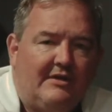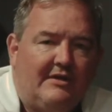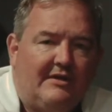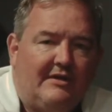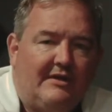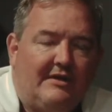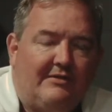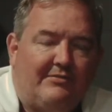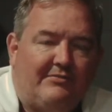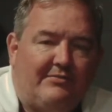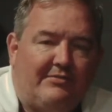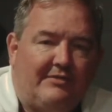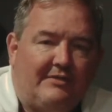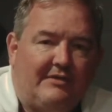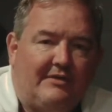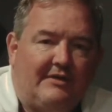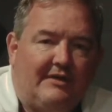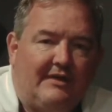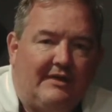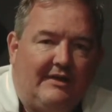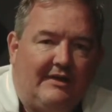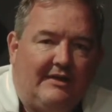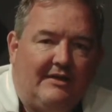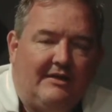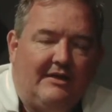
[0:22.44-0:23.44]

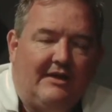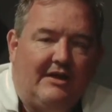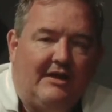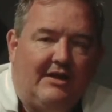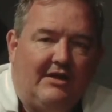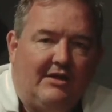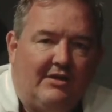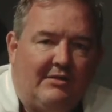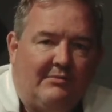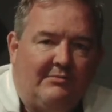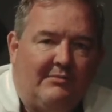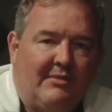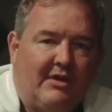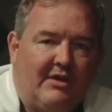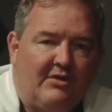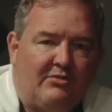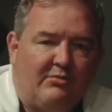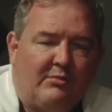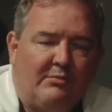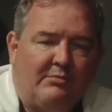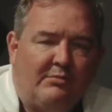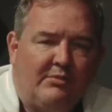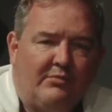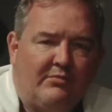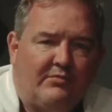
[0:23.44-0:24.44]
differently as we
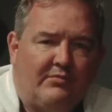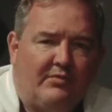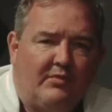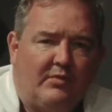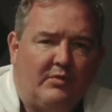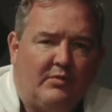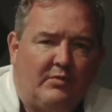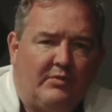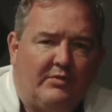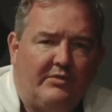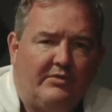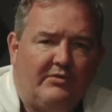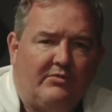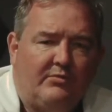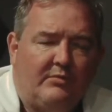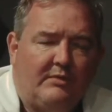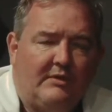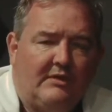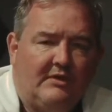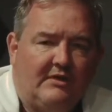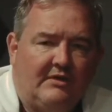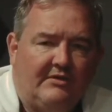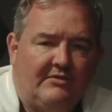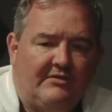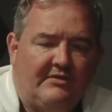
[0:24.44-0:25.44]
move forward, as we
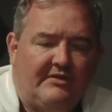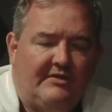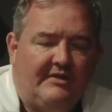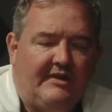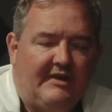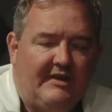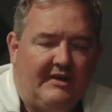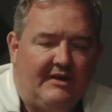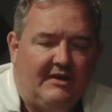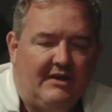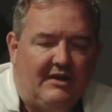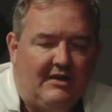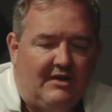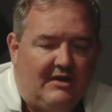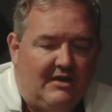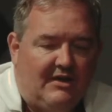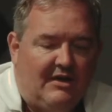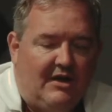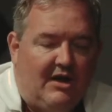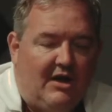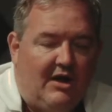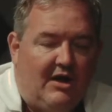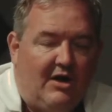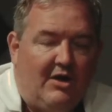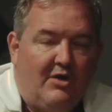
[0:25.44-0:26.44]
learn to dig
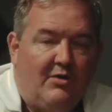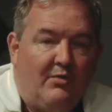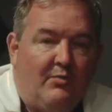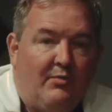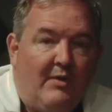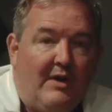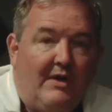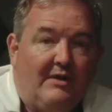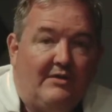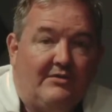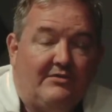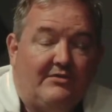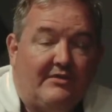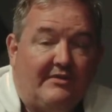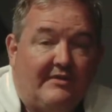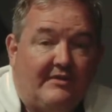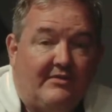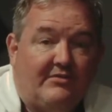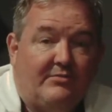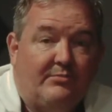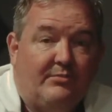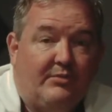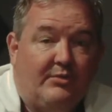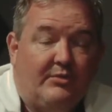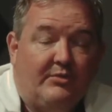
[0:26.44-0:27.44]
our own wells. And this
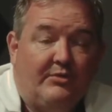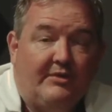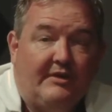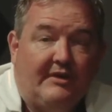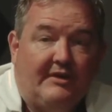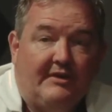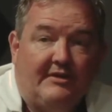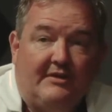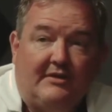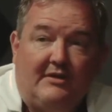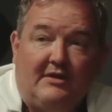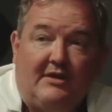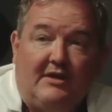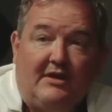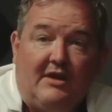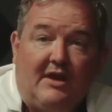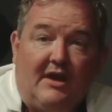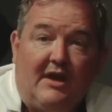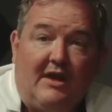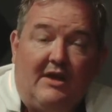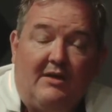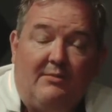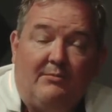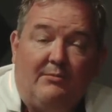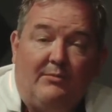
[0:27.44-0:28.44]
morning,
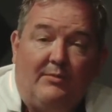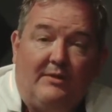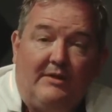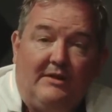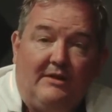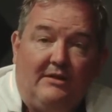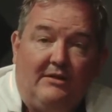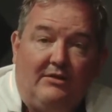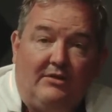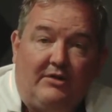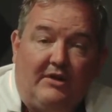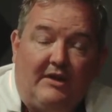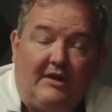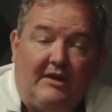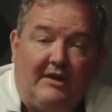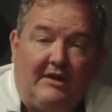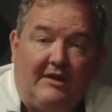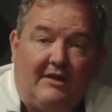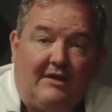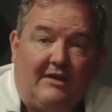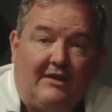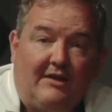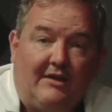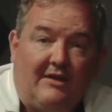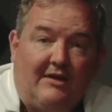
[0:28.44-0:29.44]
we're looking
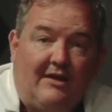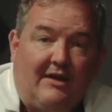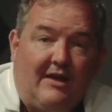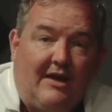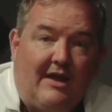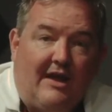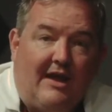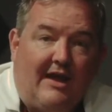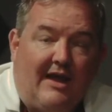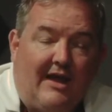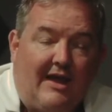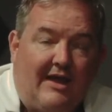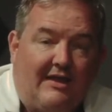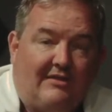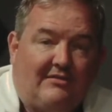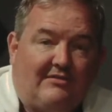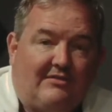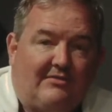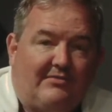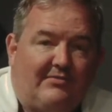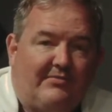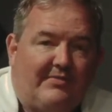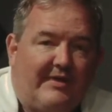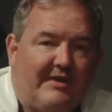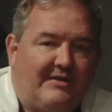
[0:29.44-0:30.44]
at
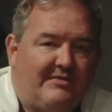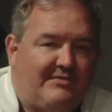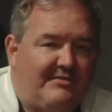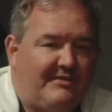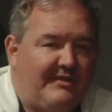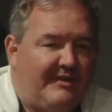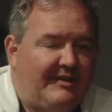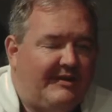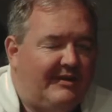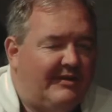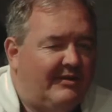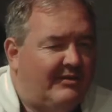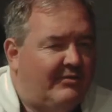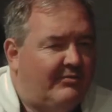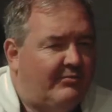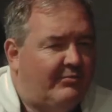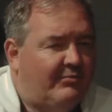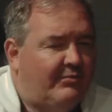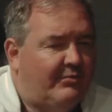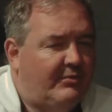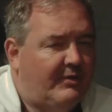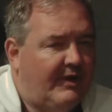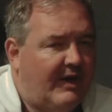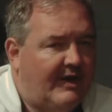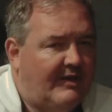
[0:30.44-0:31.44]
fasting and
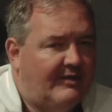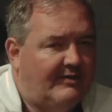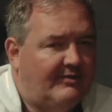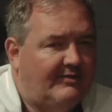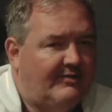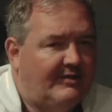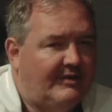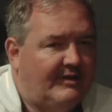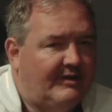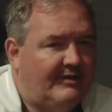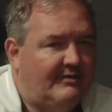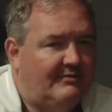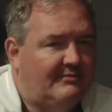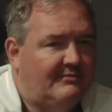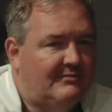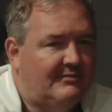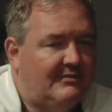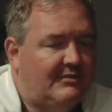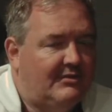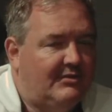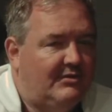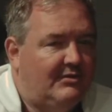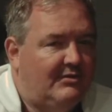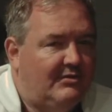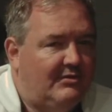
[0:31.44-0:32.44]
frugality,
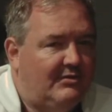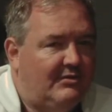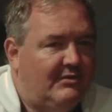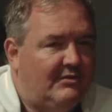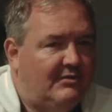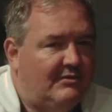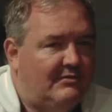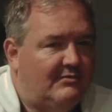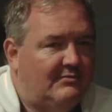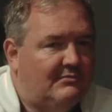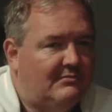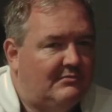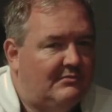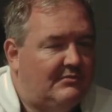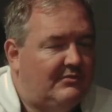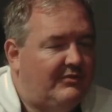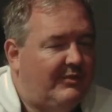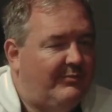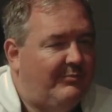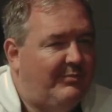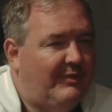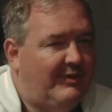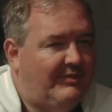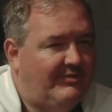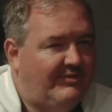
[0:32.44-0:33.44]
or
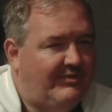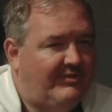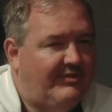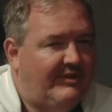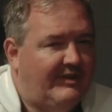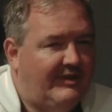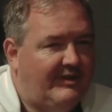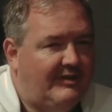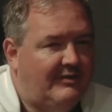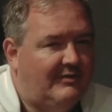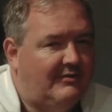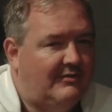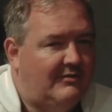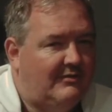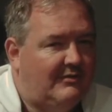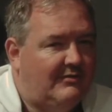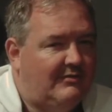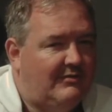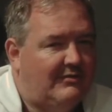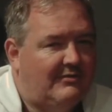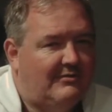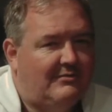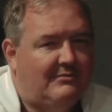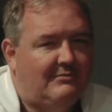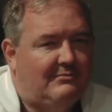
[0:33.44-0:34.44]
simplicity,
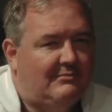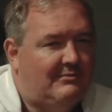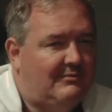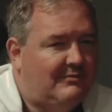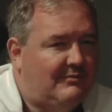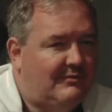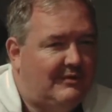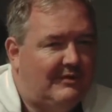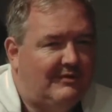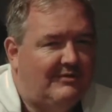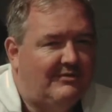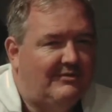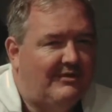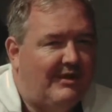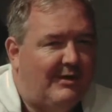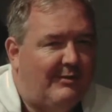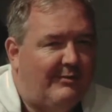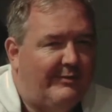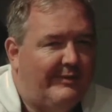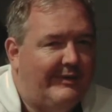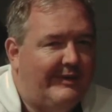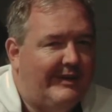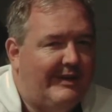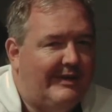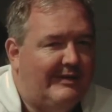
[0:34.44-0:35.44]
just didn't start
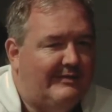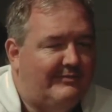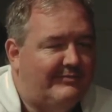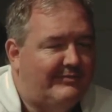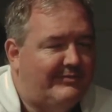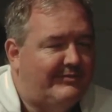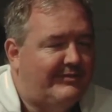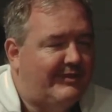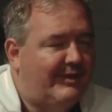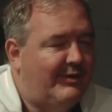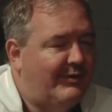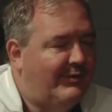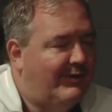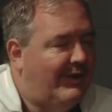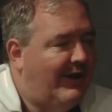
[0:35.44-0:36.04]
with an F. So